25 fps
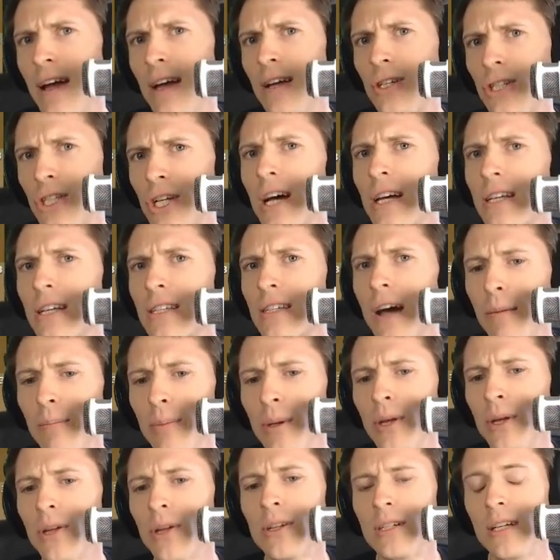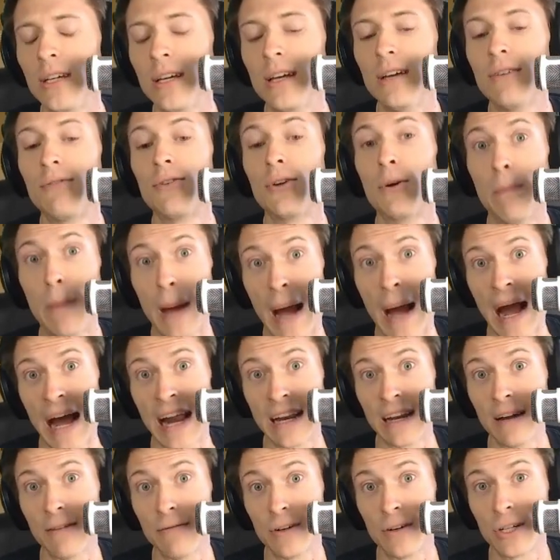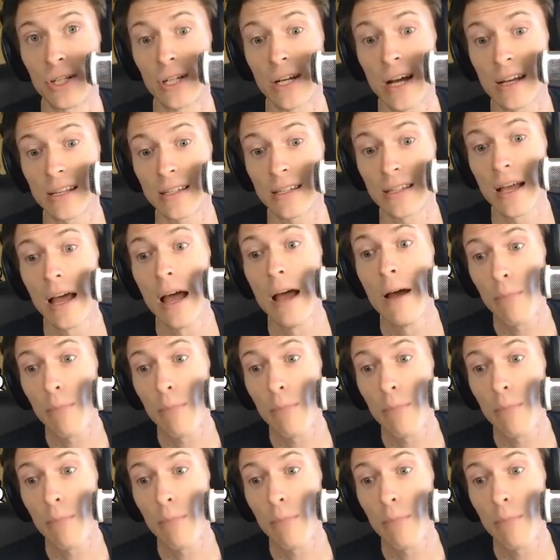chess ability if you're bad enough at chess.